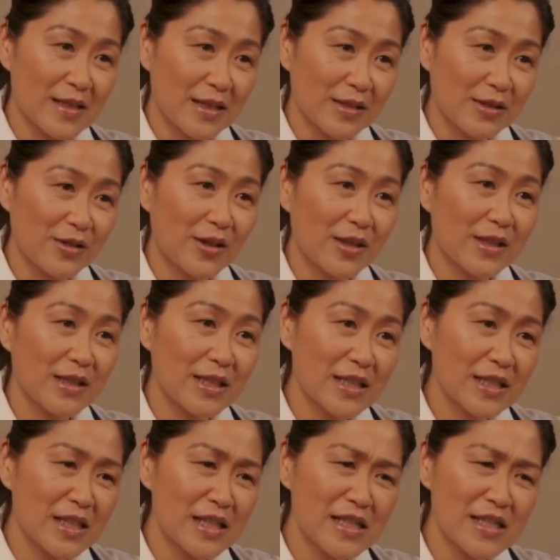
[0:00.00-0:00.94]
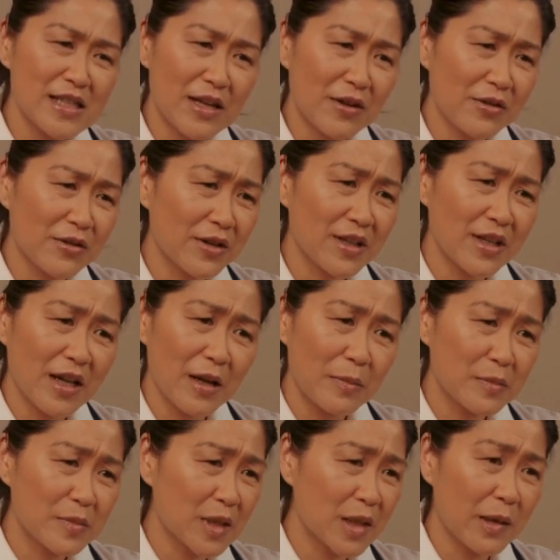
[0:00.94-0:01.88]
feeling some of those
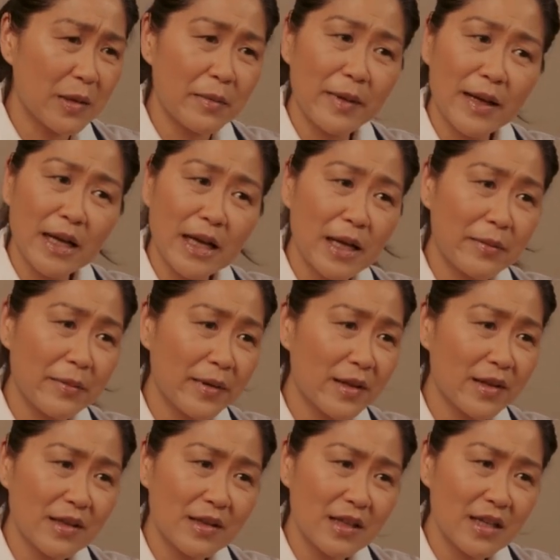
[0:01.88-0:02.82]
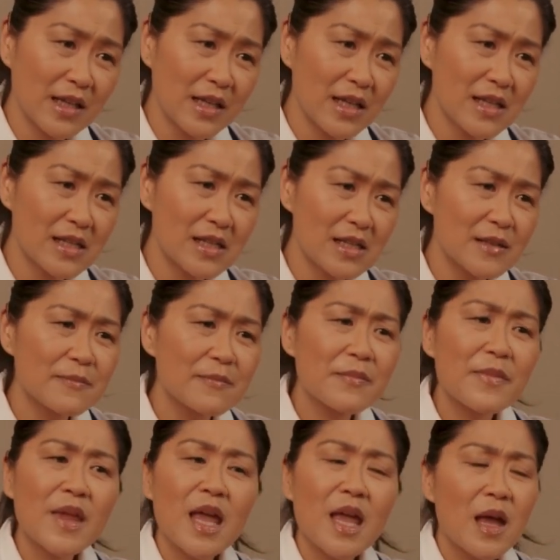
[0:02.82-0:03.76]
negative effects that I
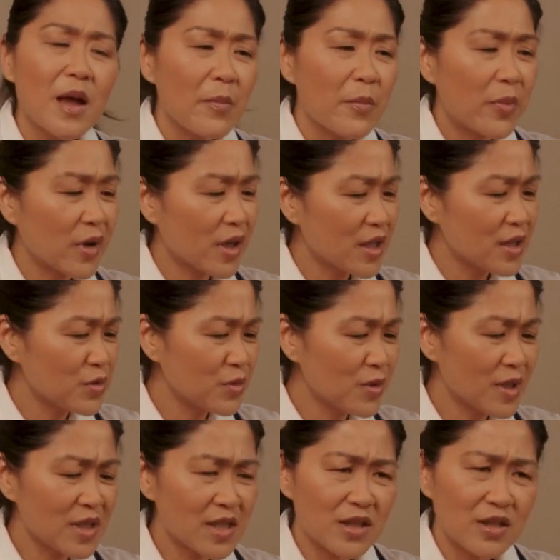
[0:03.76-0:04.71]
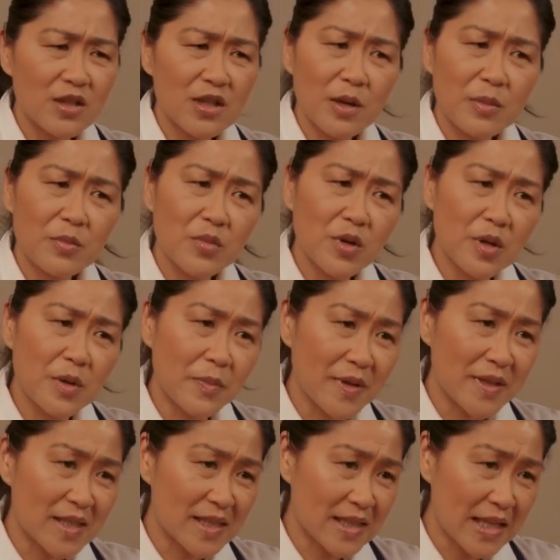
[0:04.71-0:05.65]
mentioned earlier. Blood sugar
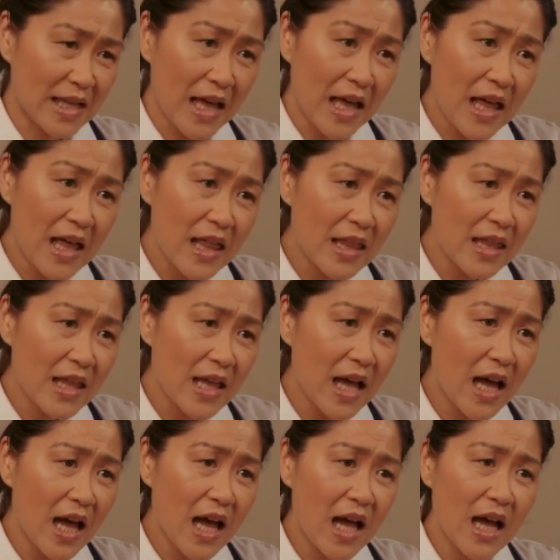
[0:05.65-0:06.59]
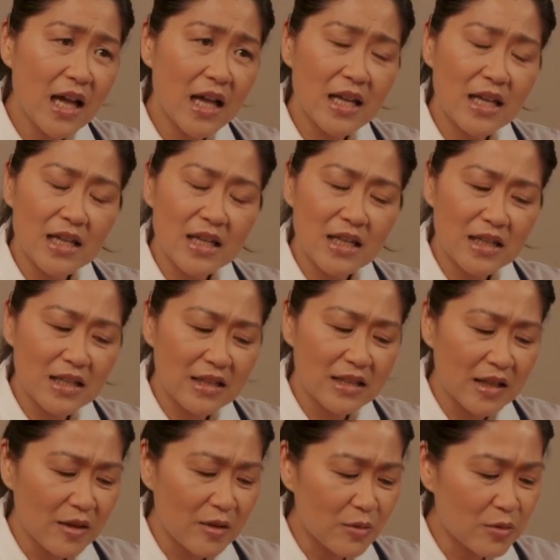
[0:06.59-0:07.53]
spikes also
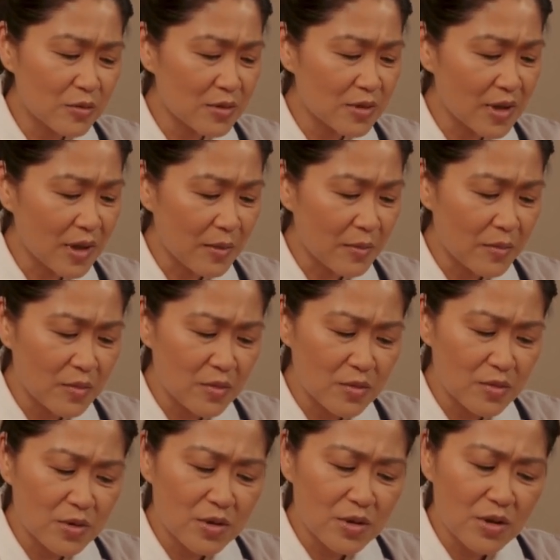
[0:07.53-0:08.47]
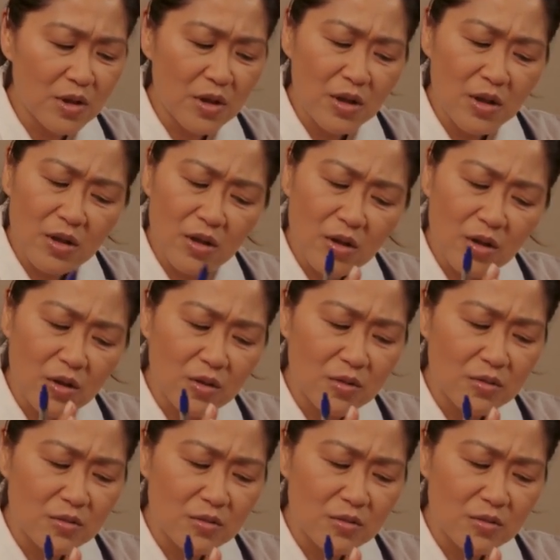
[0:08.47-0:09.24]
depress your immune system for a